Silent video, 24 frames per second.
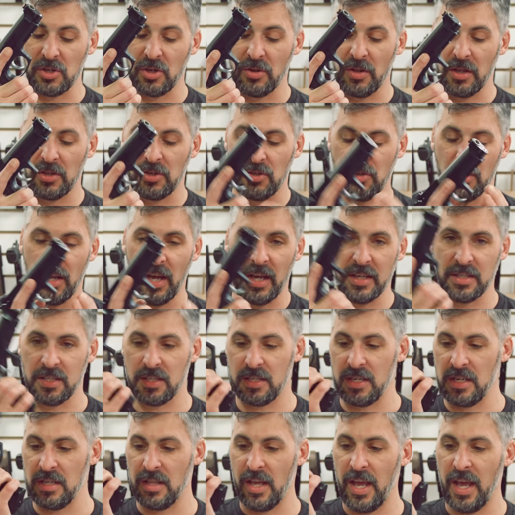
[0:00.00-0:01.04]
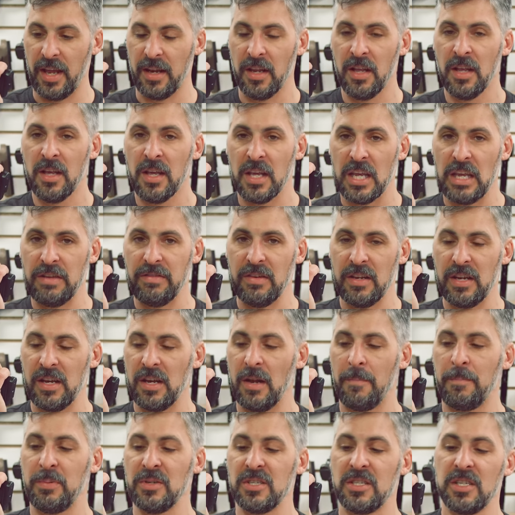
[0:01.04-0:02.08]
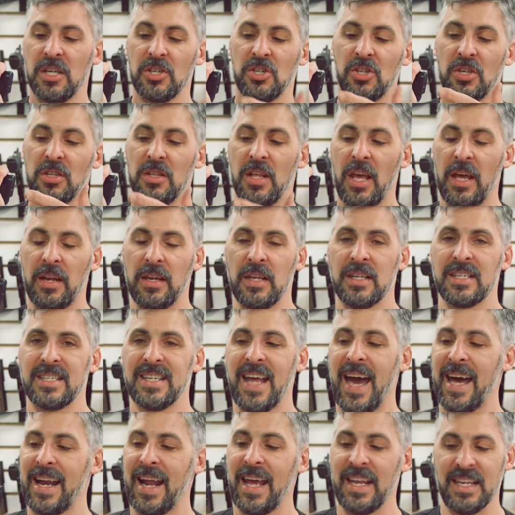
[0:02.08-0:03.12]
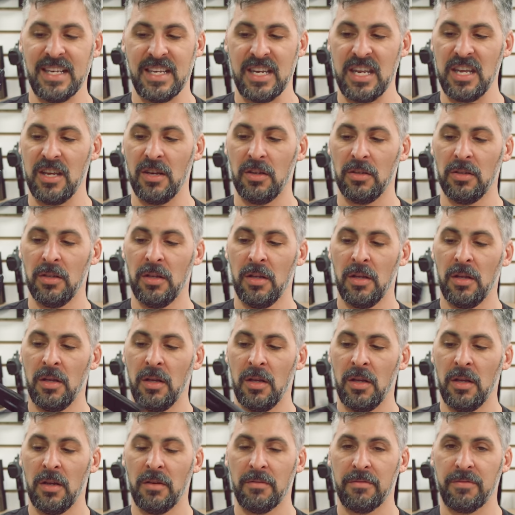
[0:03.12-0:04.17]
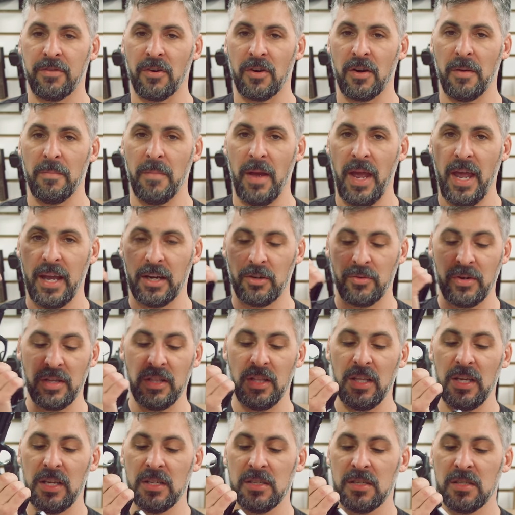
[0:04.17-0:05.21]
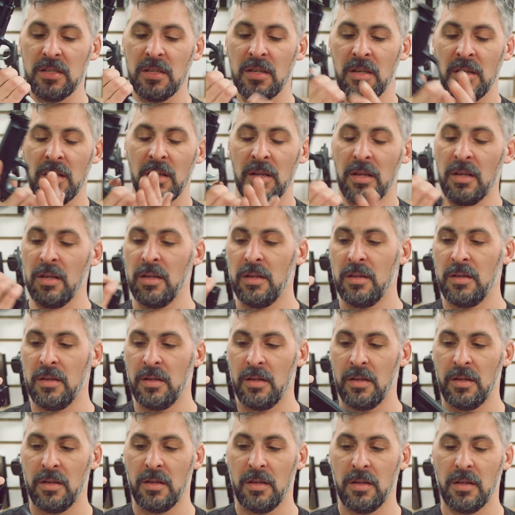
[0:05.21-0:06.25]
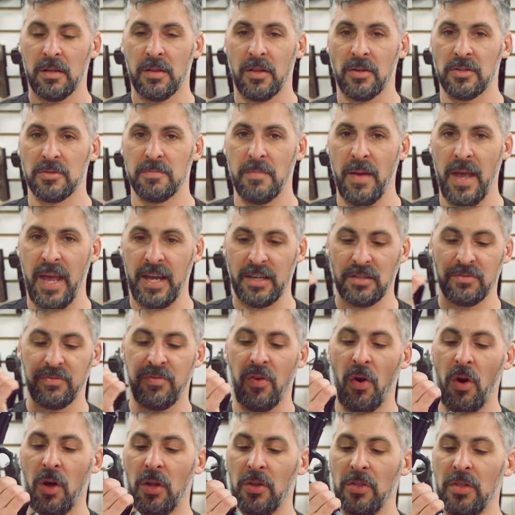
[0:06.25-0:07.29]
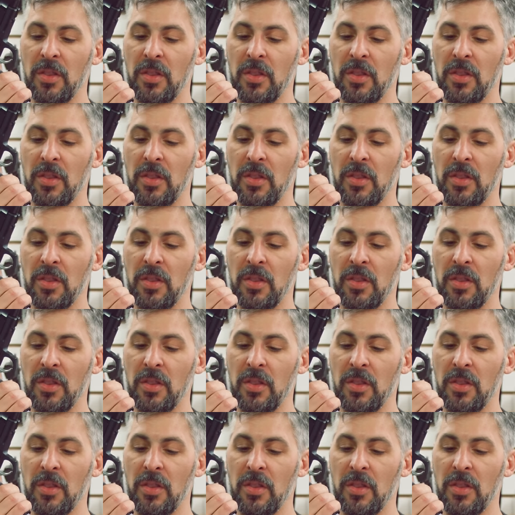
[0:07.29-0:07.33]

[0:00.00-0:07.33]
sure that you guys see that. Even in a position that is not ideal for a mag release, Those mags fall